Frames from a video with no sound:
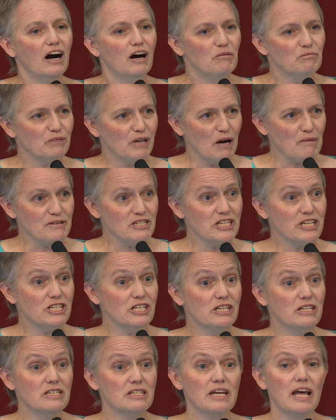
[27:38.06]

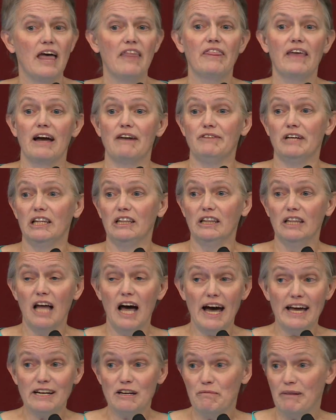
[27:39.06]
Propositions, they have a
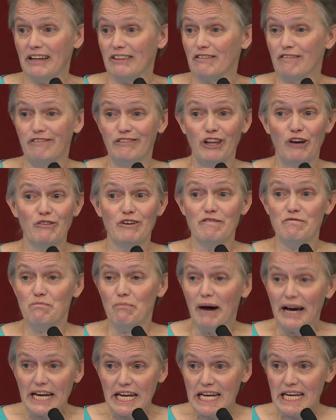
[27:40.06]
lot about the flow of
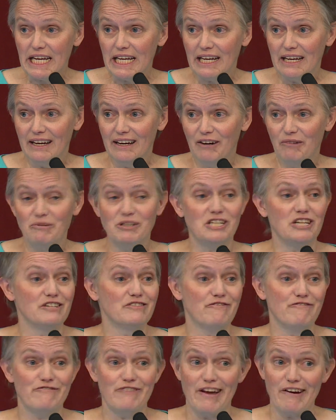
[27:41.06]
money, which is
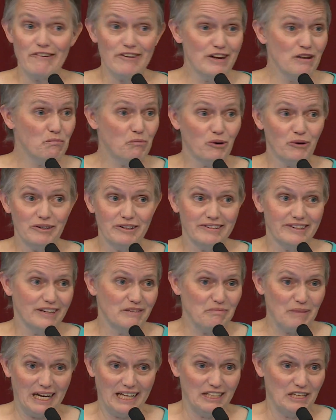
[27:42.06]
very important on
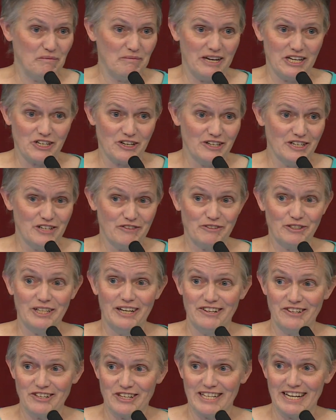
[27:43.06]
ballot measures for
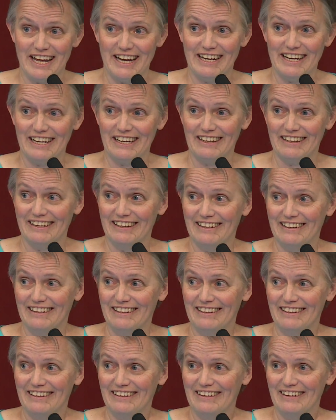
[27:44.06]
understanding
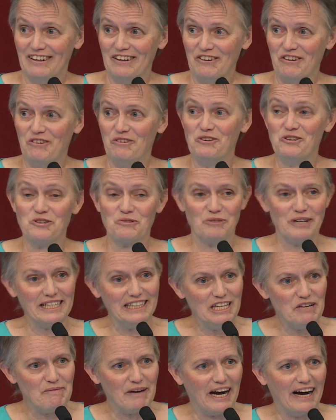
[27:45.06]
who's
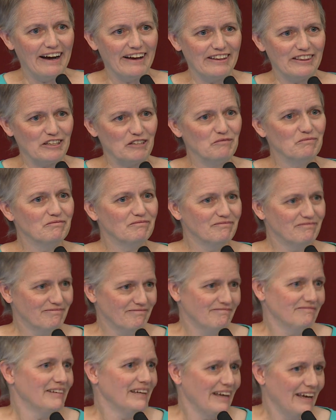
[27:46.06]
really behind them
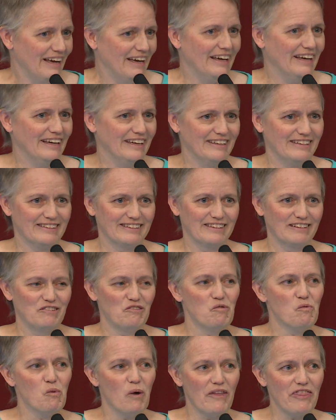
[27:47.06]
and
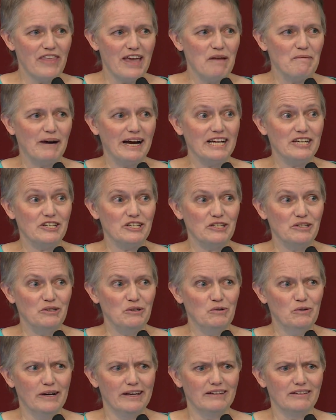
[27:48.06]
what they might
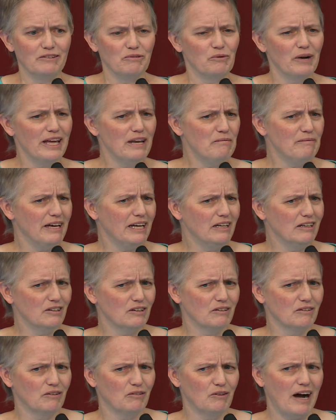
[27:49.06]
do. And wait a minute,
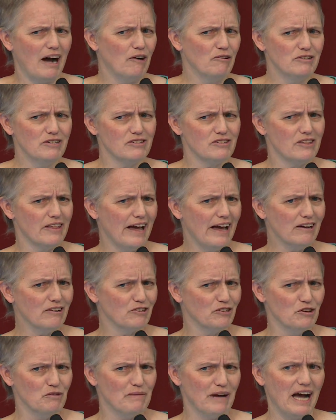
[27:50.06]
how does that
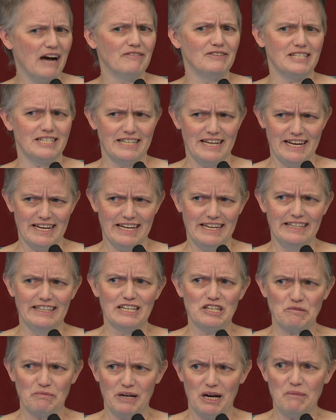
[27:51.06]
group have a stake in
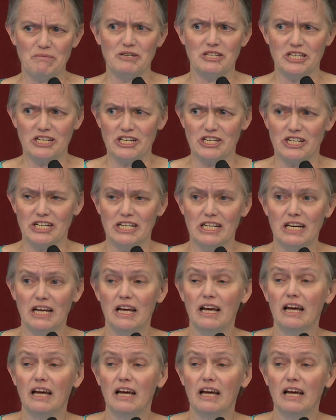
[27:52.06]
this proposition?